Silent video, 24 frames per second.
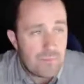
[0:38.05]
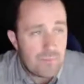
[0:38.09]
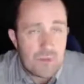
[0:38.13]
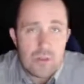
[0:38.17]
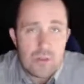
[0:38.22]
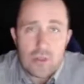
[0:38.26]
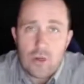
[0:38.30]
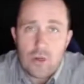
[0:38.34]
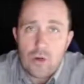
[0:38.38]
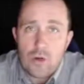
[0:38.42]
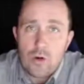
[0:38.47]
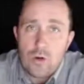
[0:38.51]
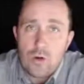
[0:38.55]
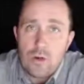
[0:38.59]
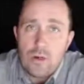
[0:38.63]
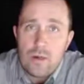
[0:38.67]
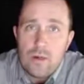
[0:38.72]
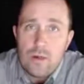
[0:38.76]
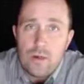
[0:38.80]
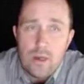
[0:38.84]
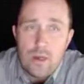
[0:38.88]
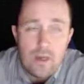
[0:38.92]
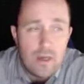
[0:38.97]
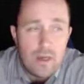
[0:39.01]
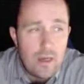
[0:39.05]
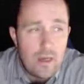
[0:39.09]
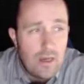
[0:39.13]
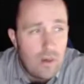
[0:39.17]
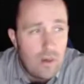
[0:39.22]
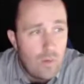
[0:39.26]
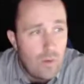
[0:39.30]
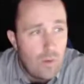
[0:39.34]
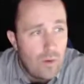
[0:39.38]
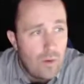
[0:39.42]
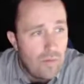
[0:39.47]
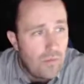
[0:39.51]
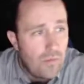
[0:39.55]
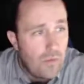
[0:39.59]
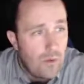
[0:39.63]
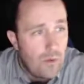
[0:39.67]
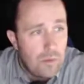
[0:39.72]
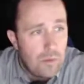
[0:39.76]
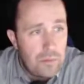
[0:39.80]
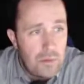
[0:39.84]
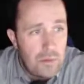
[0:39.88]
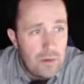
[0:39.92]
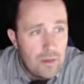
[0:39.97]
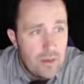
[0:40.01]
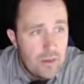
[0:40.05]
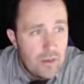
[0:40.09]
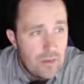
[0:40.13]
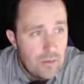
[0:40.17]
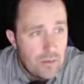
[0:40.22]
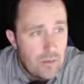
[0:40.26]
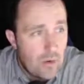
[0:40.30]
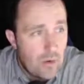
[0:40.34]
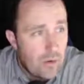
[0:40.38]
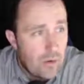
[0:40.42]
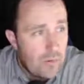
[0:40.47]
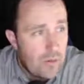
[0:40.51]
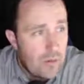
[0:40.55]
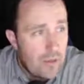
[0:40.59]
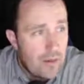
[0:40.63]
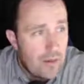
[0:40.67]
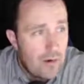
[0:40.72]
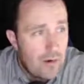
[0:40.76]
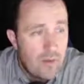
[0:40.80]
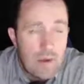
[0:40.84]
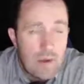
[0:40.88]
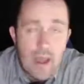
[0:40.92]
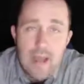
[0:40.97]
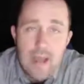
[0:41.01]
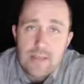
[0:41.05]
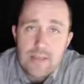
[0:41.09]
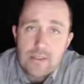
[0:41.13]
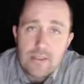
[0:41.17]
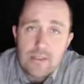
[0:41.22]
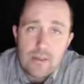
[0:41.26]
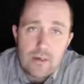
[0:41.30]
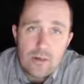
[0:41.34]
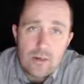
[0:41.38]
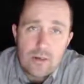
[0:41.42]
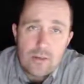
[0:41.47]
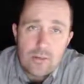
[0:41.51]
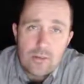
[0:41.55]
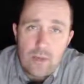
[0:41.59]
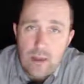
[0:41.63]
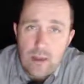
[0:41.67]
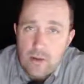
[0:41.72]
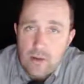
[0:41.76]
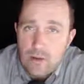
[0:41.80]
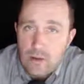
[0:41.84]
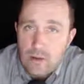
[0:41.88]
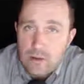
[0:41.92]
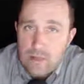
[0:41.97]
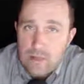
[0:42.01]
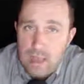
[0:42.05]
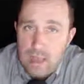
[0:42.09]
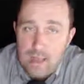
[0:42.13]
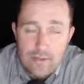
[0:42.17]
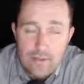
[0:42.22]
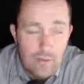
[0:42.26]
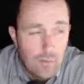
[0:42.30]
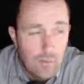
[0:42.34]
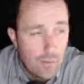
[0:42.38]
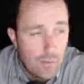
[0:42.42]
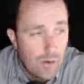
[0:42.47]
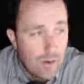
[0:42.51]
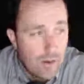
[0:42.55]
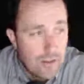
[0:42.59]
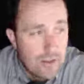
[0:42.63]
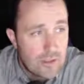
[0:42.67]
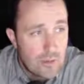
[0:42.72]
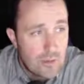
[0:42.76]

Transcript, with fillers: So uh, one in four employees report being harassed or threatened or attacked at work.